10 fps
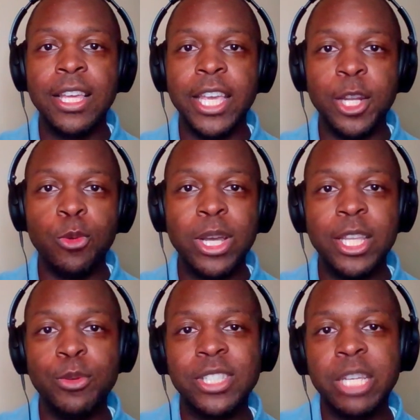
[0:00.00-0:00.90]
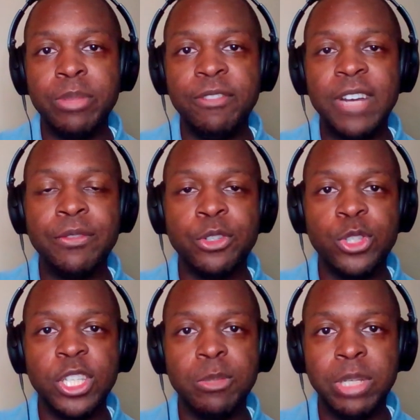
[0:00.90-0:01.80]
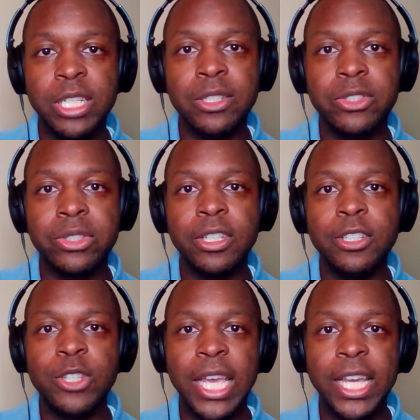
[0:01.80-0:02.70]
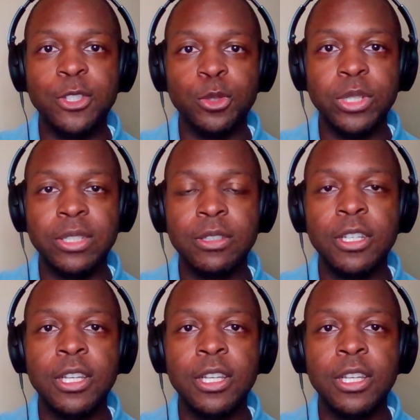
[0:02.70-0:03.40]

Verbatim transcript: in a way that would take me five or six minutes to answer it